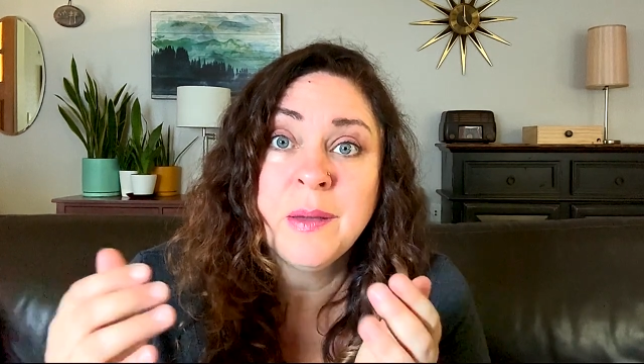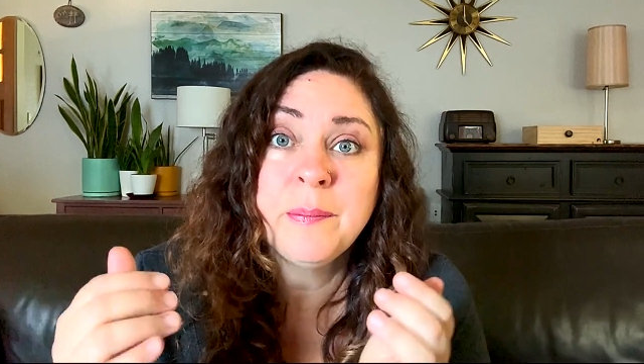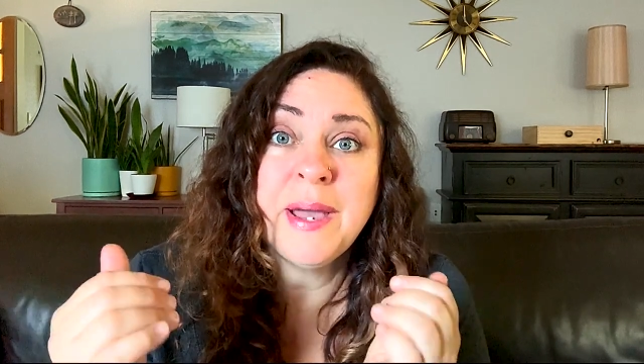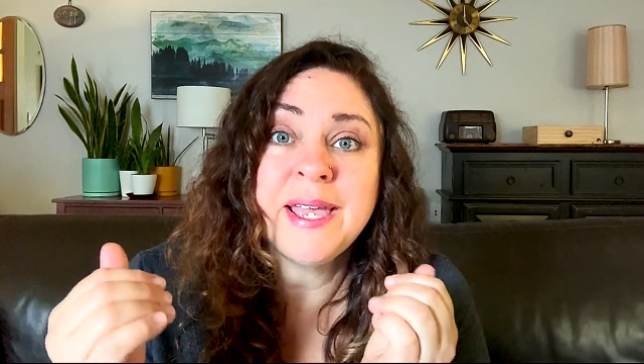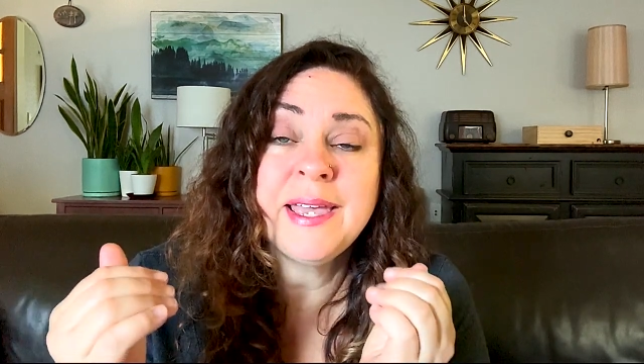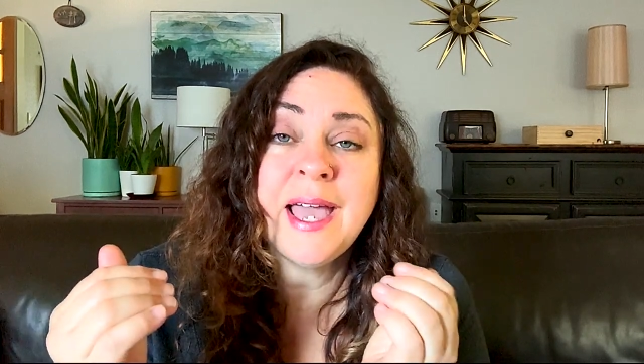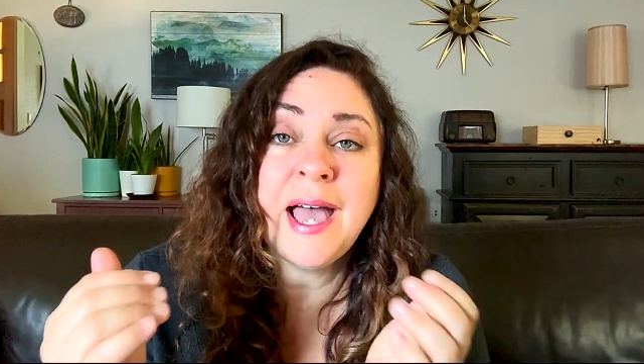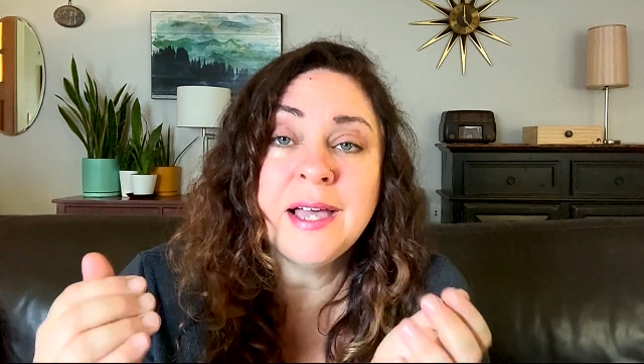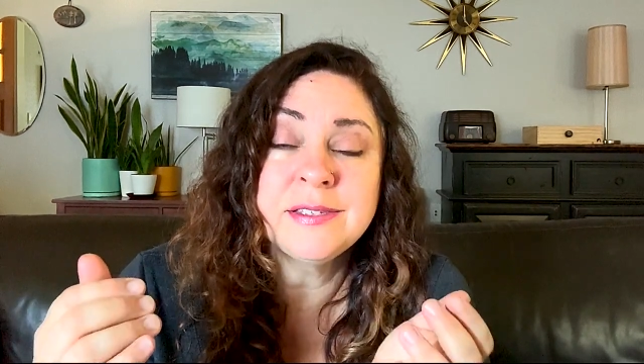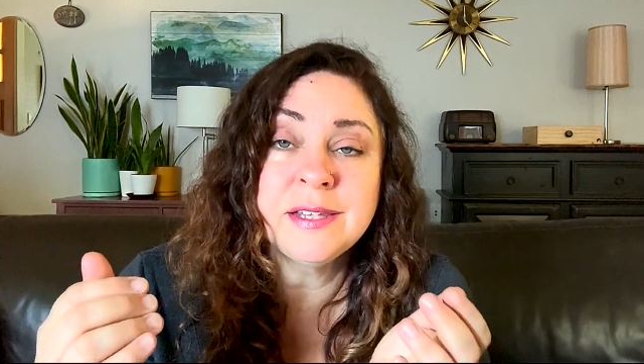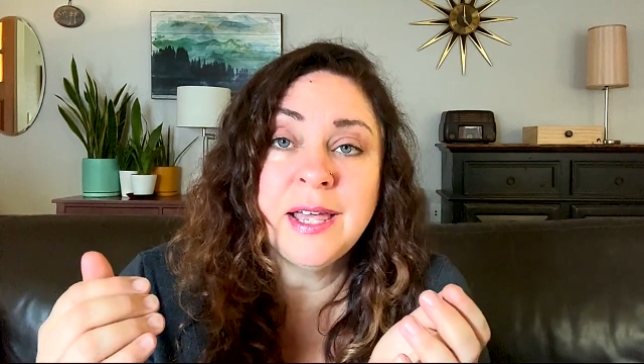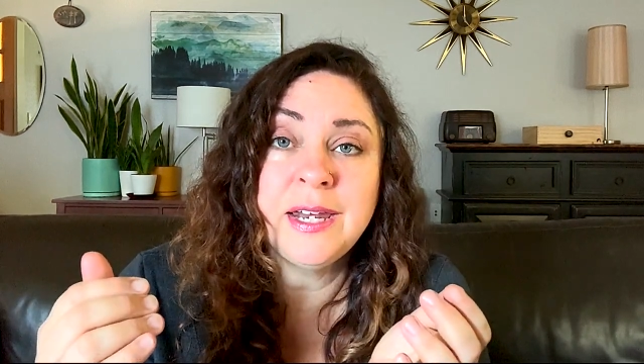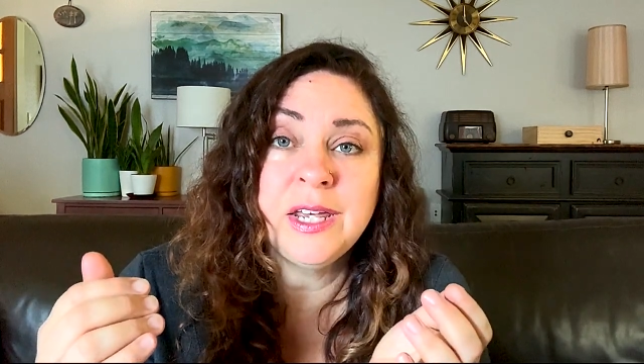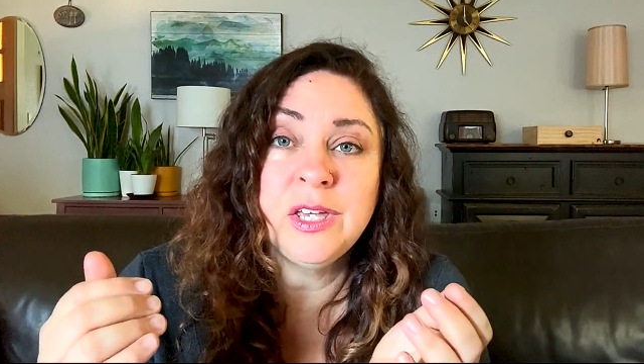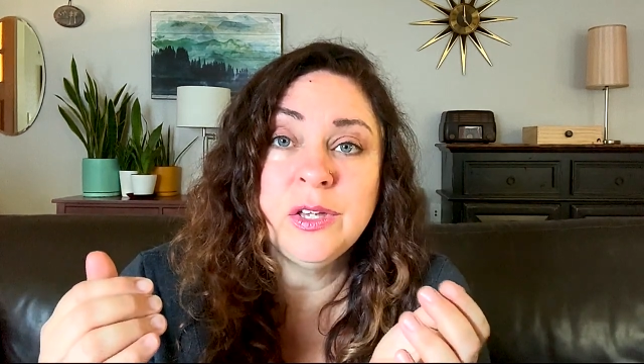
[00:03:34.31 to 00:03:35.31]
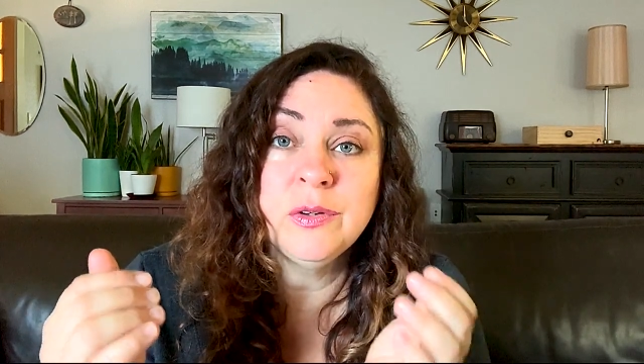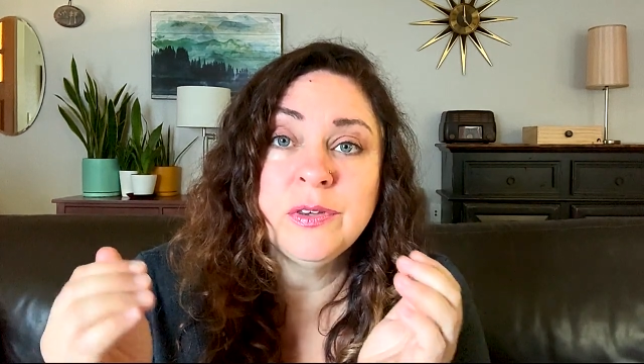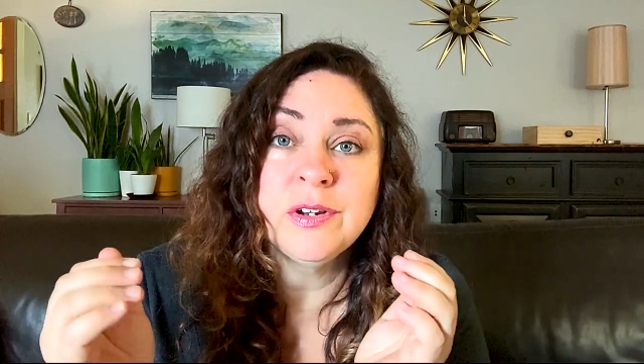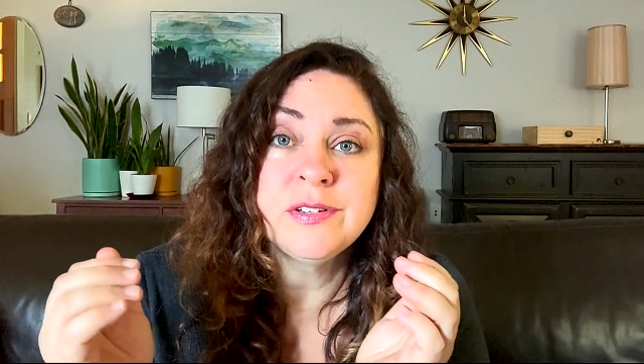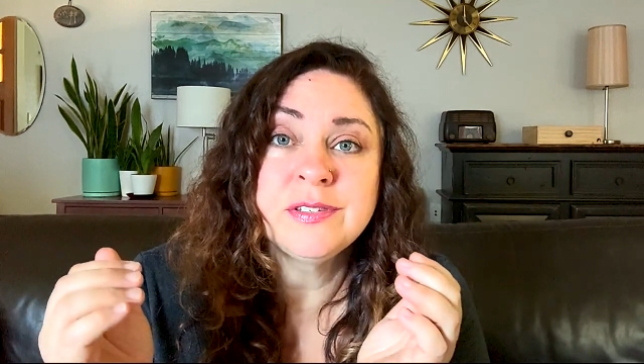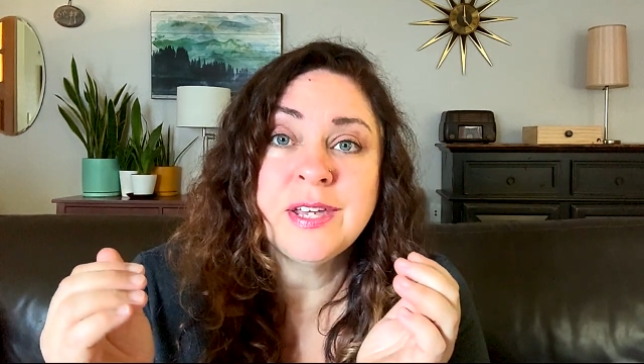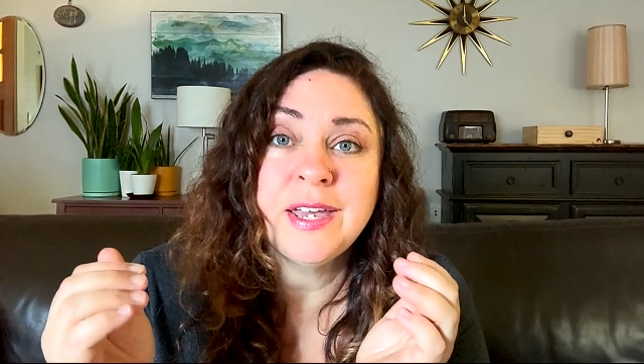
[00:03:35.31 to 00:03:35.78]
By gaslighting you,
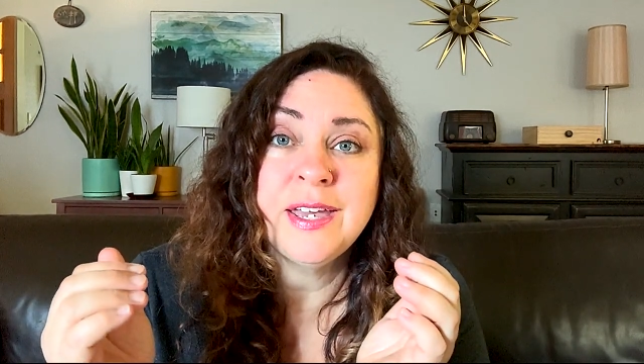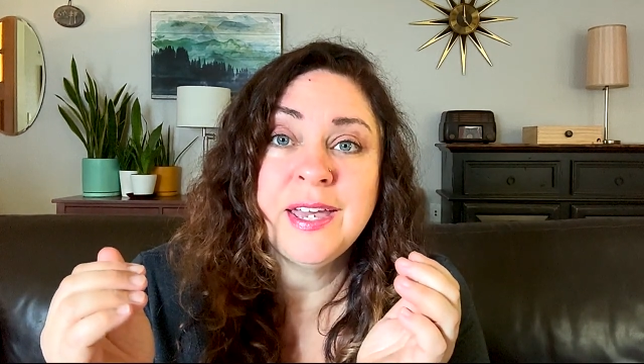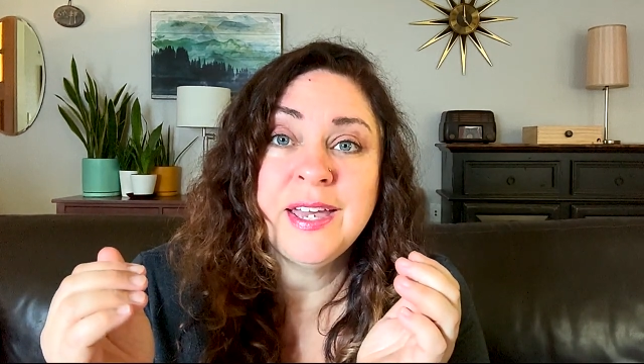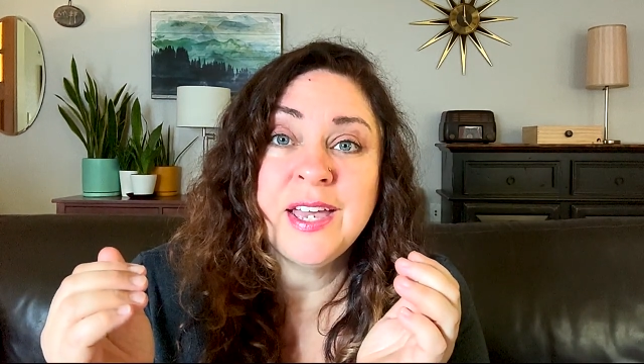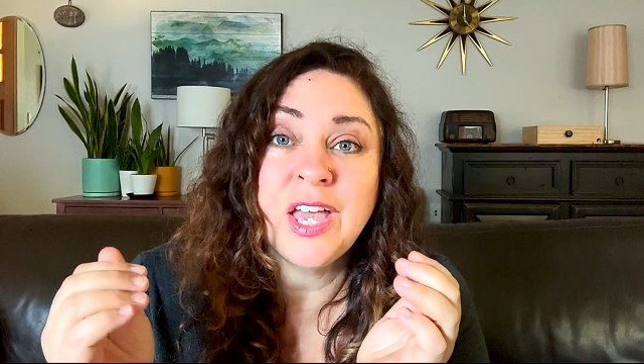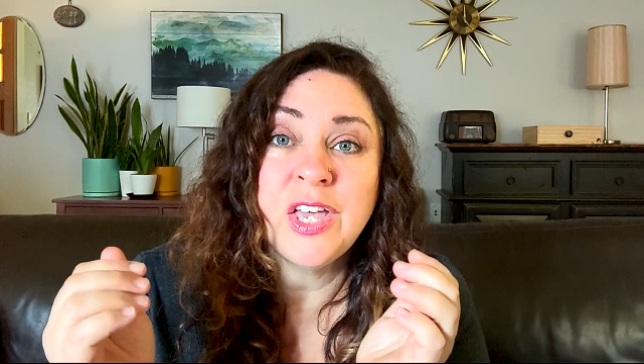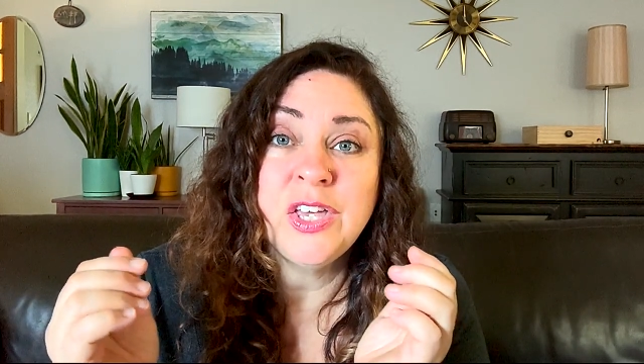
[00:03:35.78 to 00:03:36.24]
they're saying